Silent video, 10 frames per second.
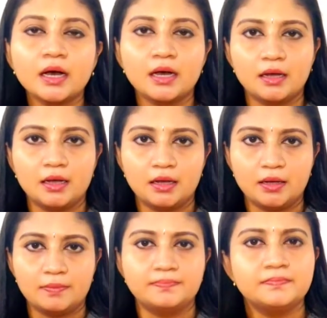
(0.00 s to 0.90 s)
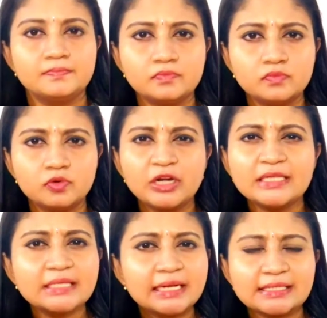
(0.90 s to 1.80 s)
What
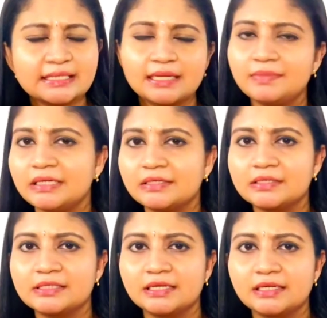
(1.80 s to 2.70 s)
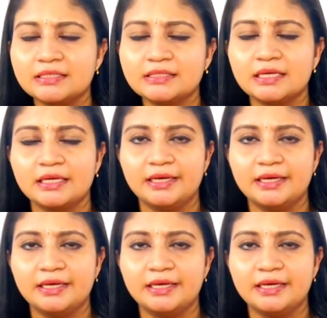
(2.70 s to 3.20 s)
is an exclamatory sentence?